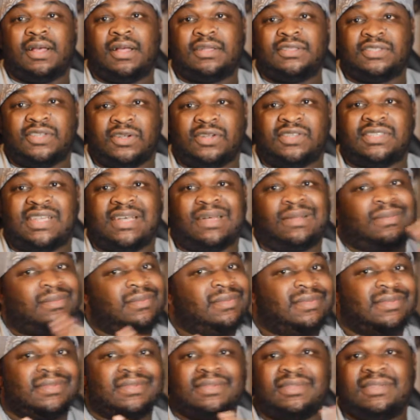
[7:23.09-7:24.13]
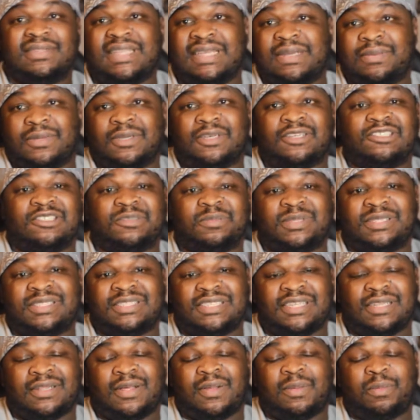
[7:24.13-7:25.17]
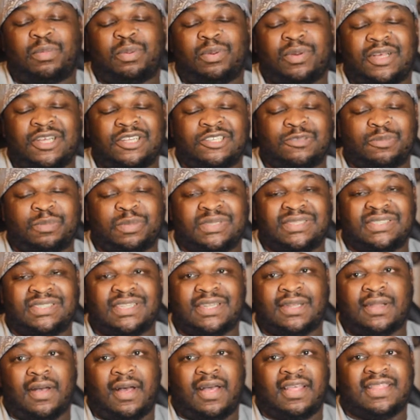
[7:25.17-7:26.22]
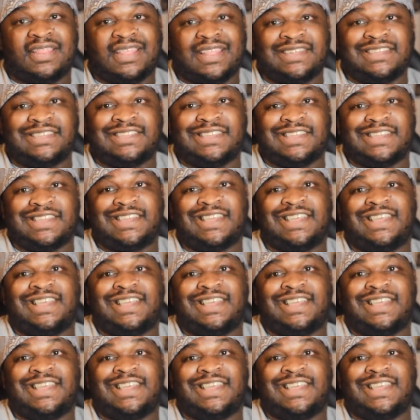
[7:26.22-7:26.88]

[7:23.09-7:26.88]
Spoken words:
Turns out they were 100% authentic.